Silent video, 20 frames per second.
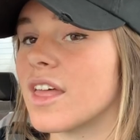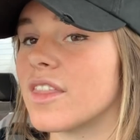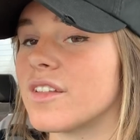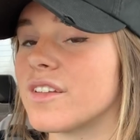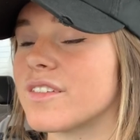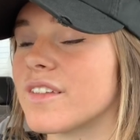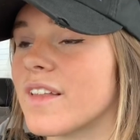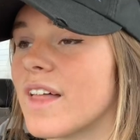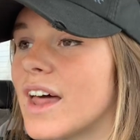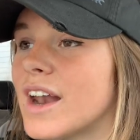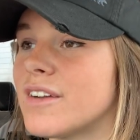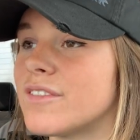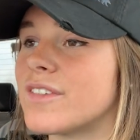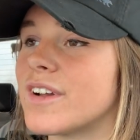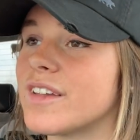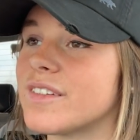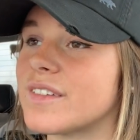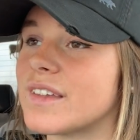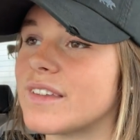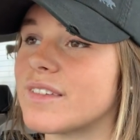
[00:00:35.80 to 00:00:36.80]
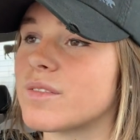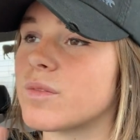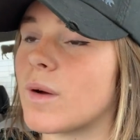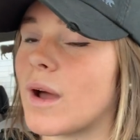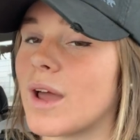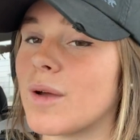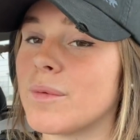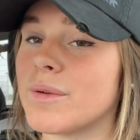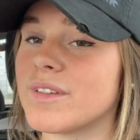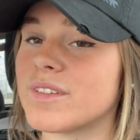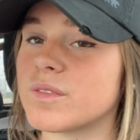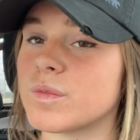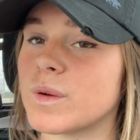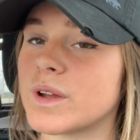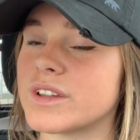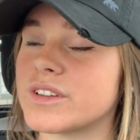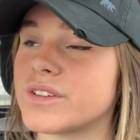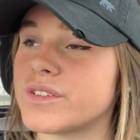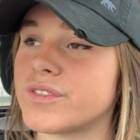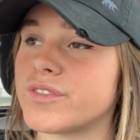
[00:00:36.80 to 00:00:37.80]
There's a lot of reasons why we
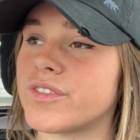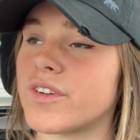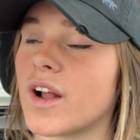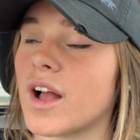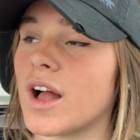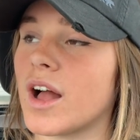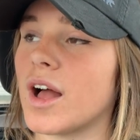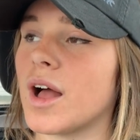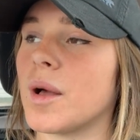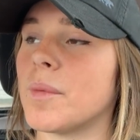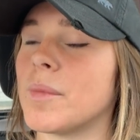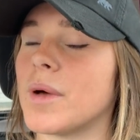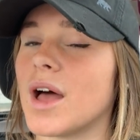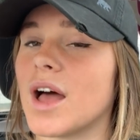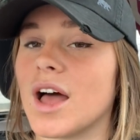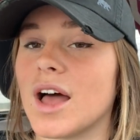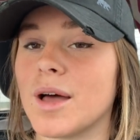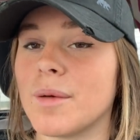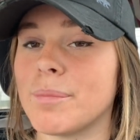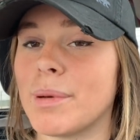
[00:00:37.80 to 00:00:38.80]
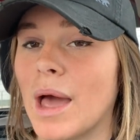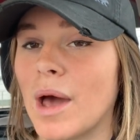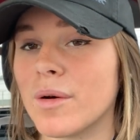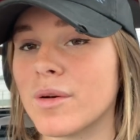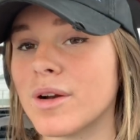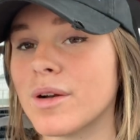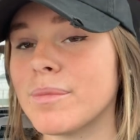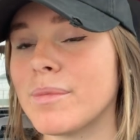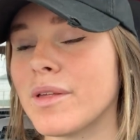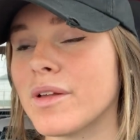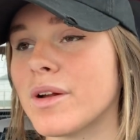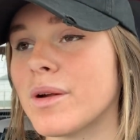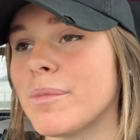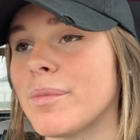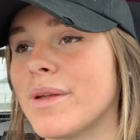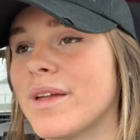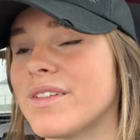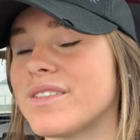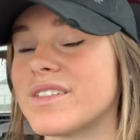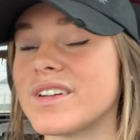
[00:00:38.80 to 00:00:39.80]
switched from powdered milk
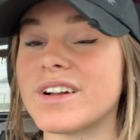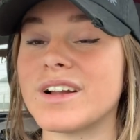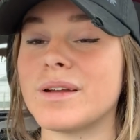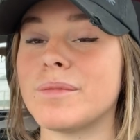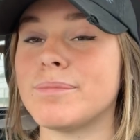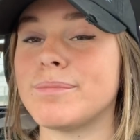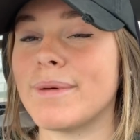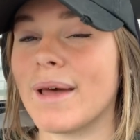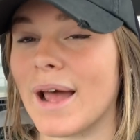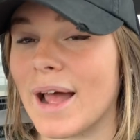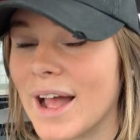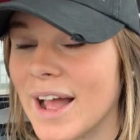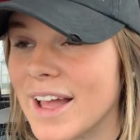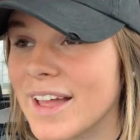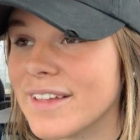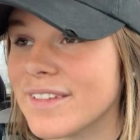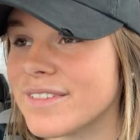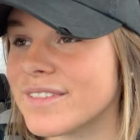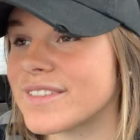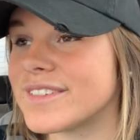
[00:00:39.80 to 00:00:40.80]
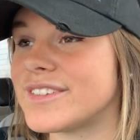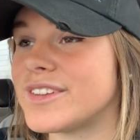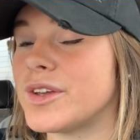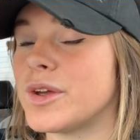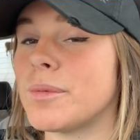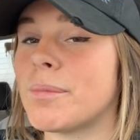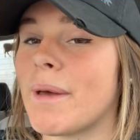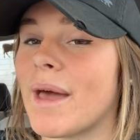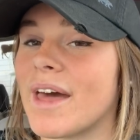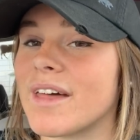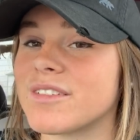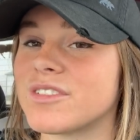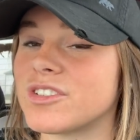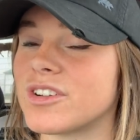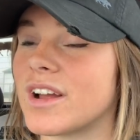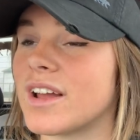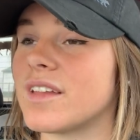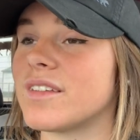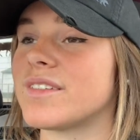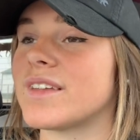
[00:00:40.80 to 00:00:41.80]
replacer in bags to
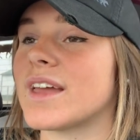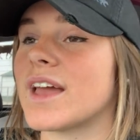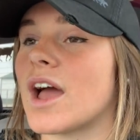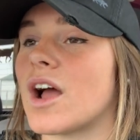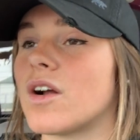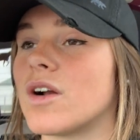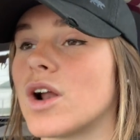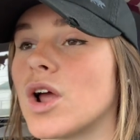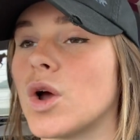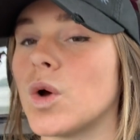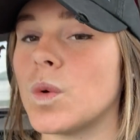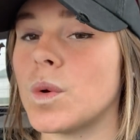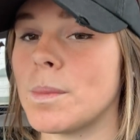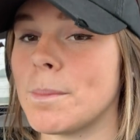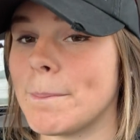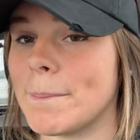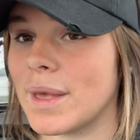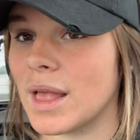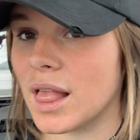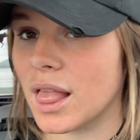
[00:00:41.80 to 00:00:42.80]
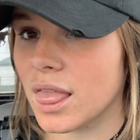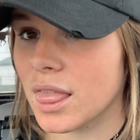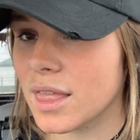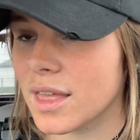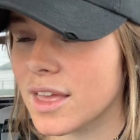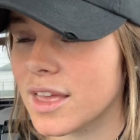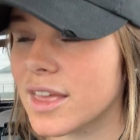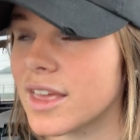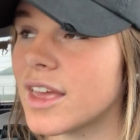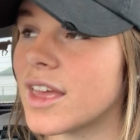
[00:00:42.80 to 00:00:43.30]
pasteurizing our own milk.